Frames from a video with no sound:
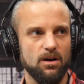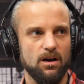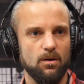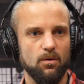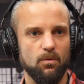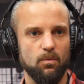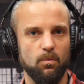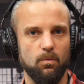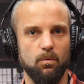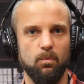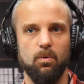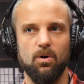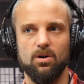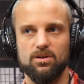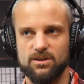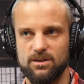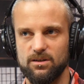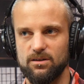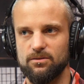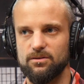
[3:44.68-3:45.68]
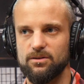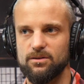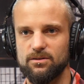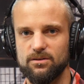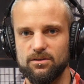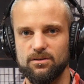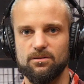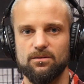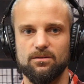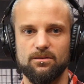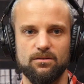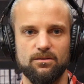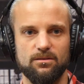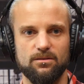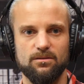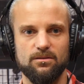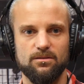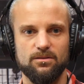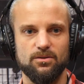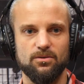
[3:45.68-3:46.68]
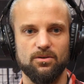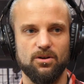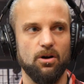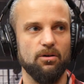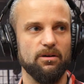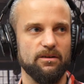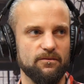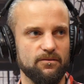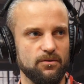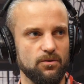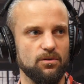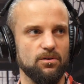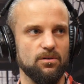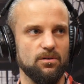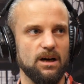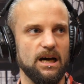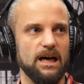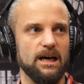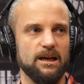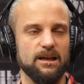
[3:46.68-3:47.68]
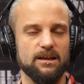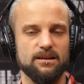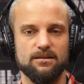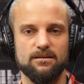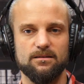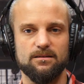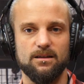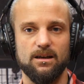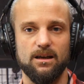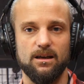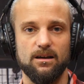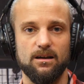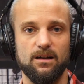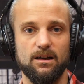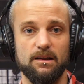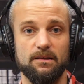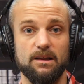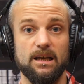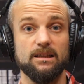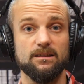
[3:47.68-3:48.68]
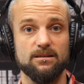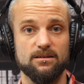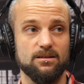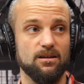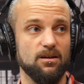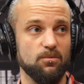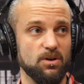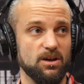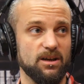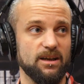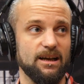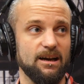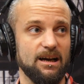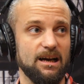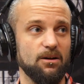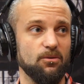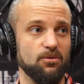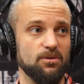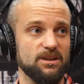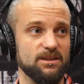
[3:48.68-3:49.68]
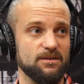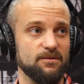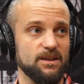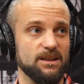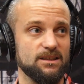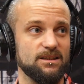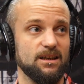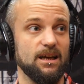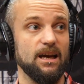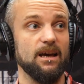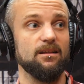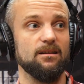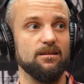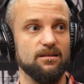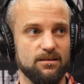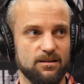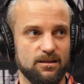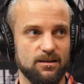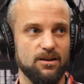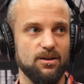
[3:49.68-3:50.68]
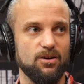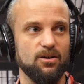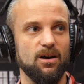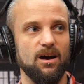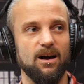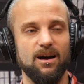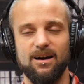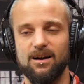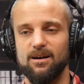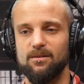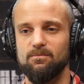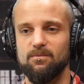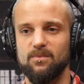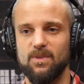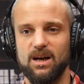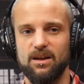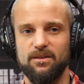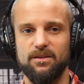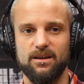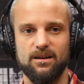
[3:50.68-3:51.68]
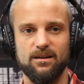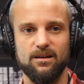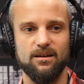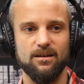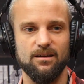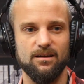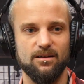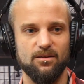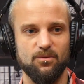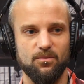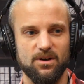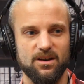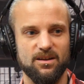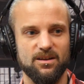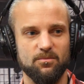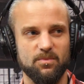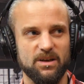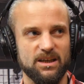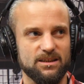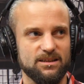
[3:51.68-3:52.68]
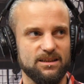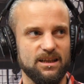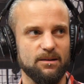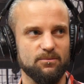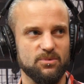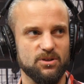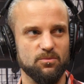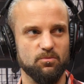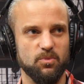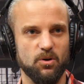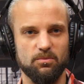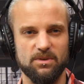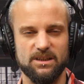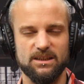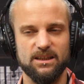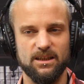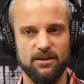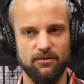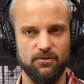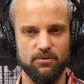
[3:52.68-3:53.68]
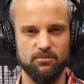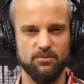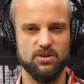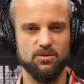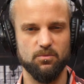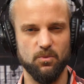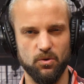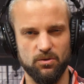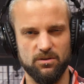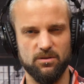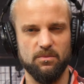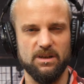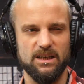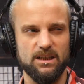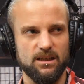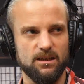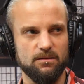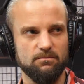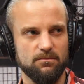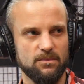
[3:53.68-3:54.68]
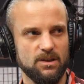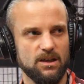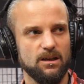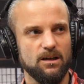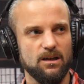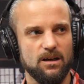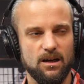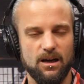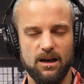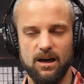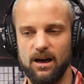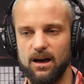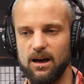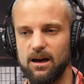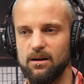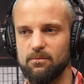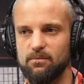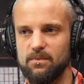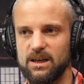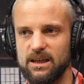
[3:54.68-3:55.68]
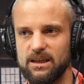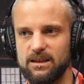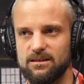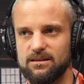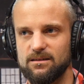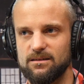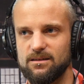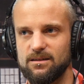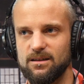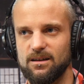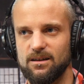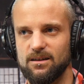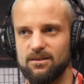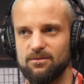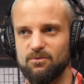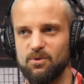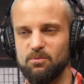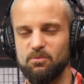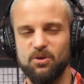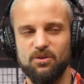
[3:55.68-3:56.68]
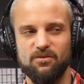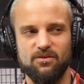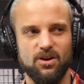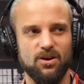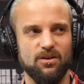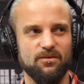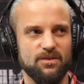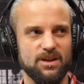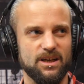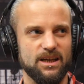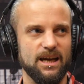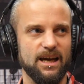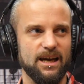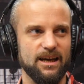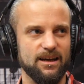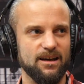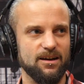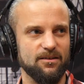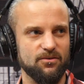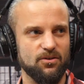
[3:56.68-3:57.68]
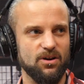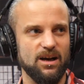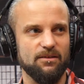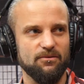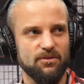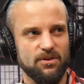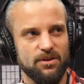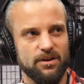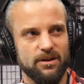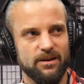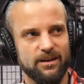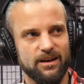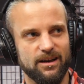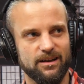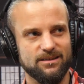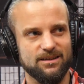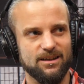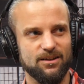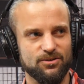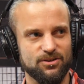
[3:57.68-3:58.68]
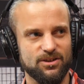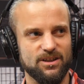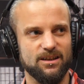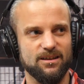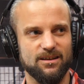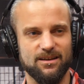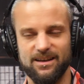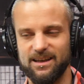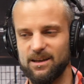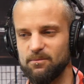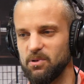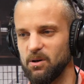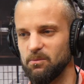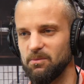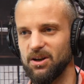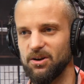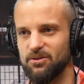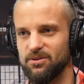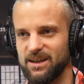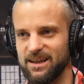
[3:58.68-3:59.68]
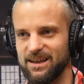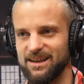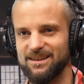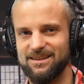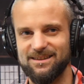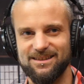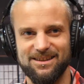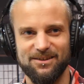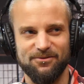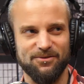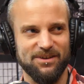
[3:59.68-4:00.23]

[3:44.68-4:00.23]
what solutions you're going for and then start working out how all these fit together. I think one of the big steps you probably see from small to medium is the removal of hey, I've got everything in an Excel sheet and I keep uploading it into different